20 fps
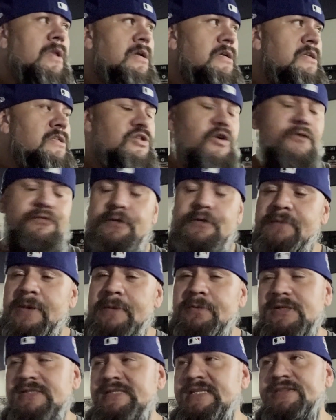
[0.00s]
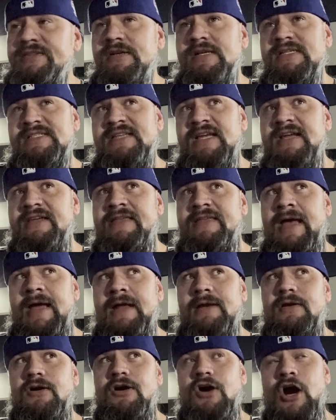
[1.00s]
So for people to sit there and say
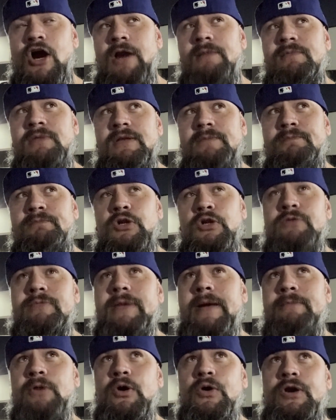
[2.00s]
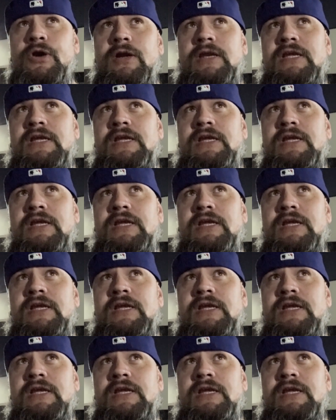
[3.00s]
that Armin blew my motor,